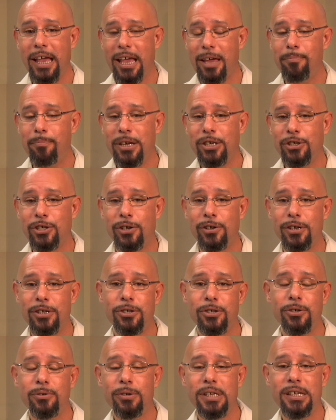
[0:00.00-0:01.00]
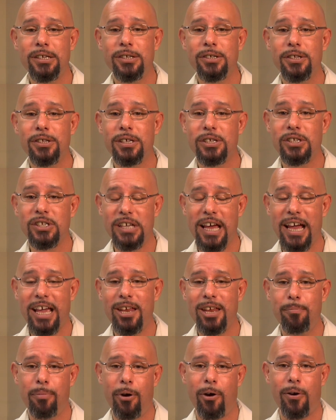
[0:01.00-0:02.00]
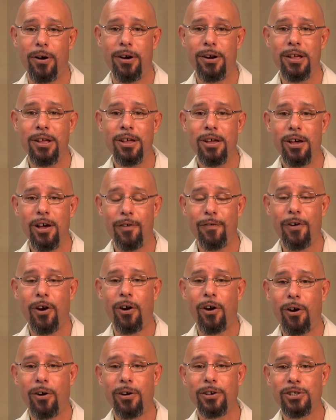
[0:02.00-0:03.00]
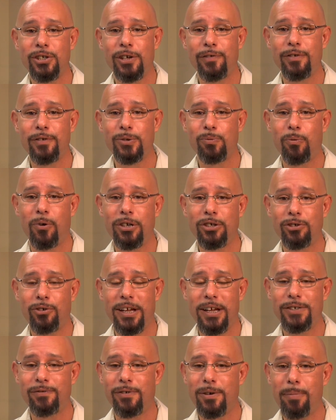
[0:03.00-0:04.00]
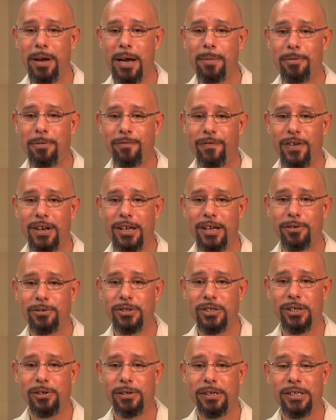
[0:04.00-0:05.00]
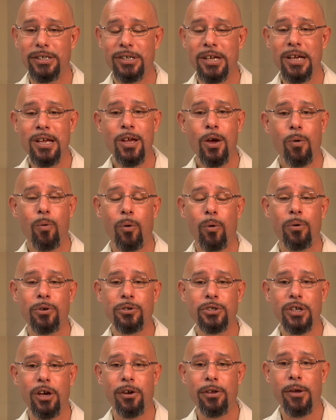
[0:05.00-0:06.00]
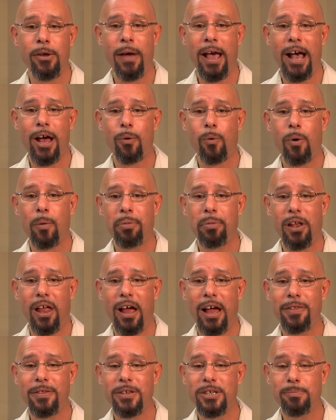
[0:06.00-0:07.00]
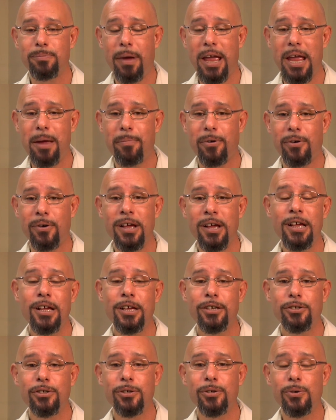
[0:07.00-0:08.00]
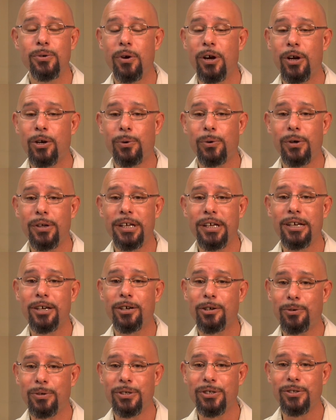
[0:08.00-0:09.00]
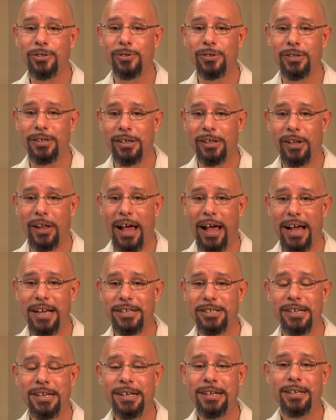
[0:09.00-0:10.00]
And be sure to tune in to the second part of our Hard Surface One Transfer Paper video series where we'll show you how to apply this paper to acrylic, crystal, and glass.